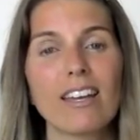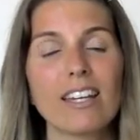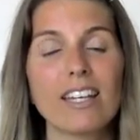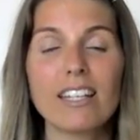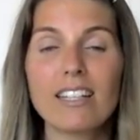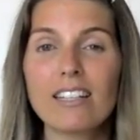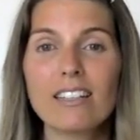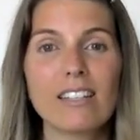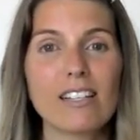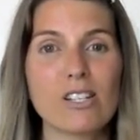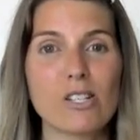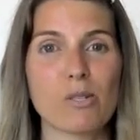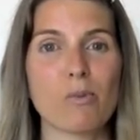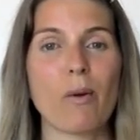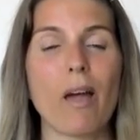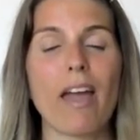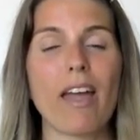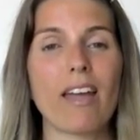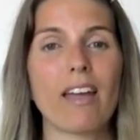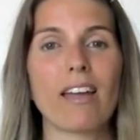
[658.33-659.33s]
eating this
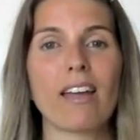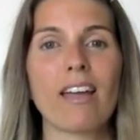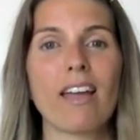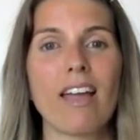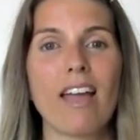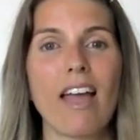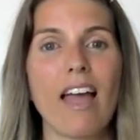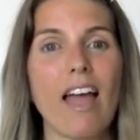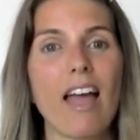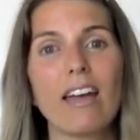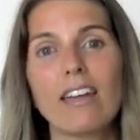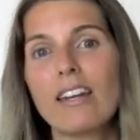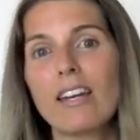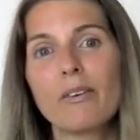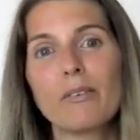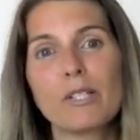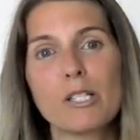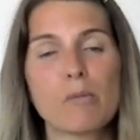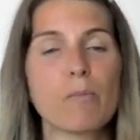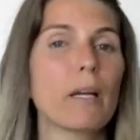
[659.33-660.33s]
way, and
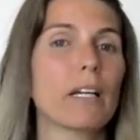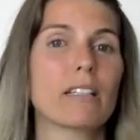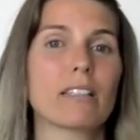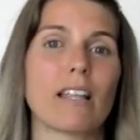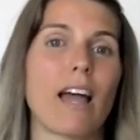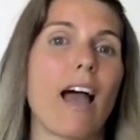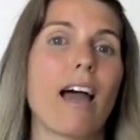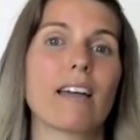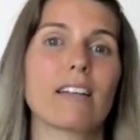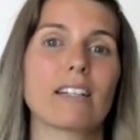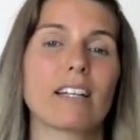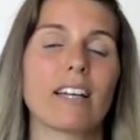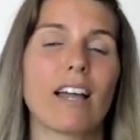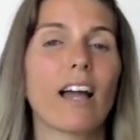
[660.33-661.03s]
I respect that.